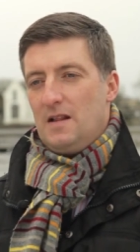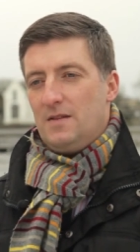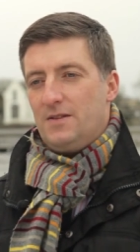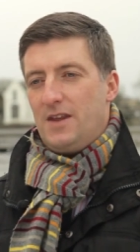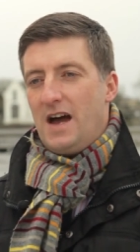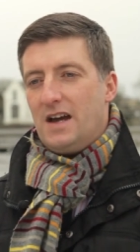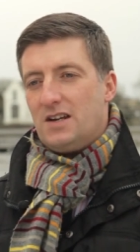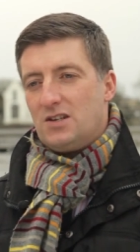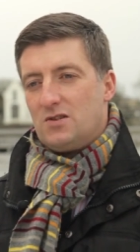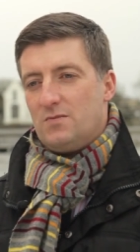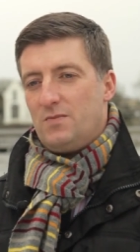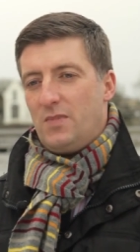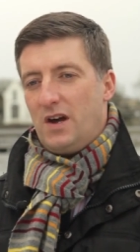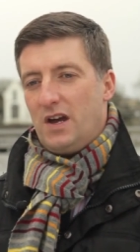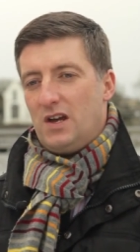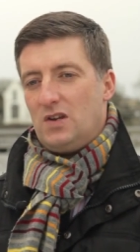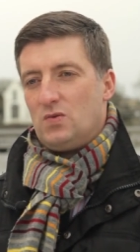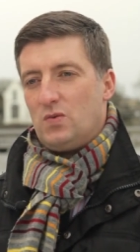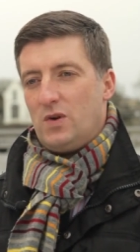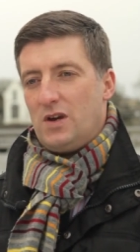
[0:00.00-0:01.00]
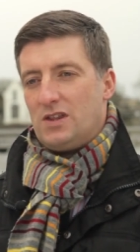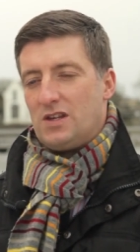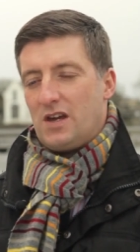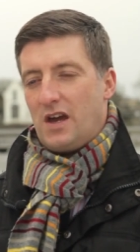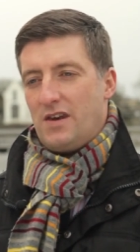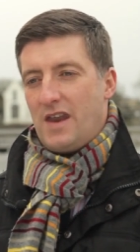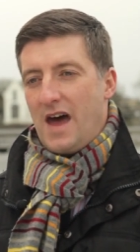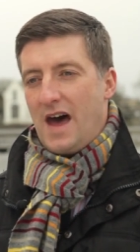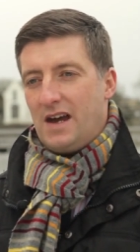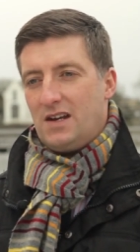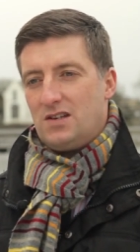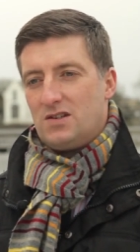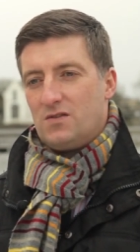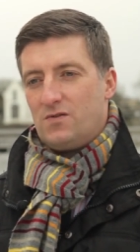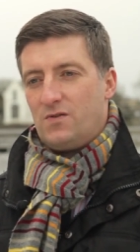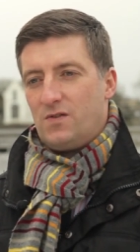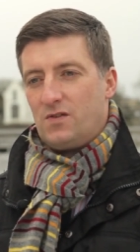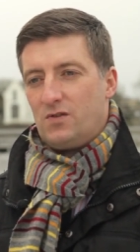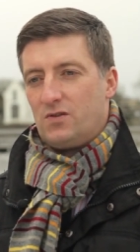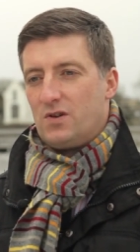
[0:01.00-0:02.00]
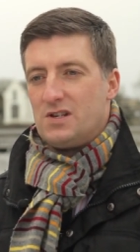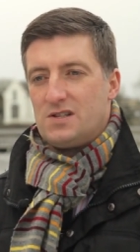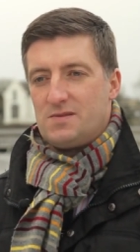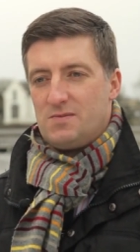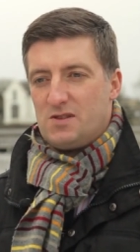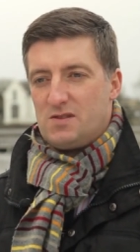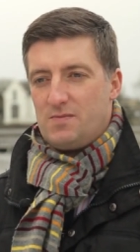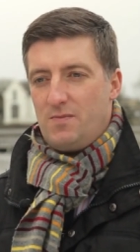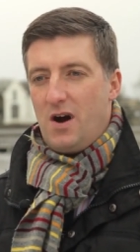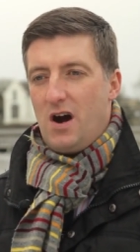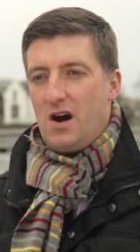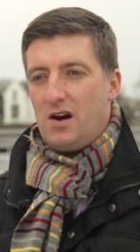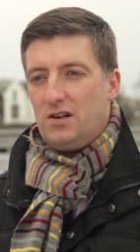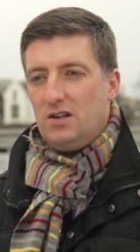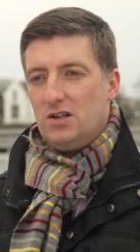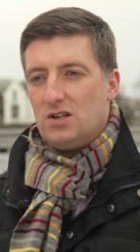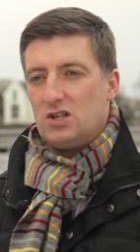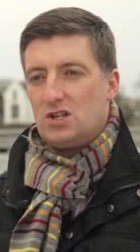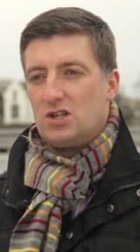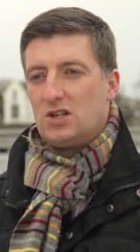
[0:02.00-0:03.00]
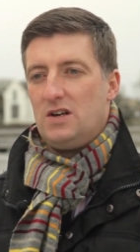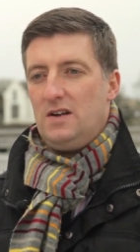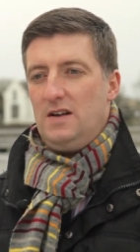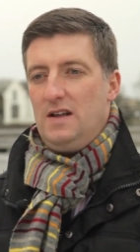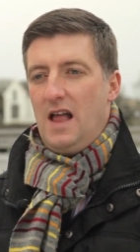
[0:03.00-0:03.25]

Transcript: That combined with an active Christmas market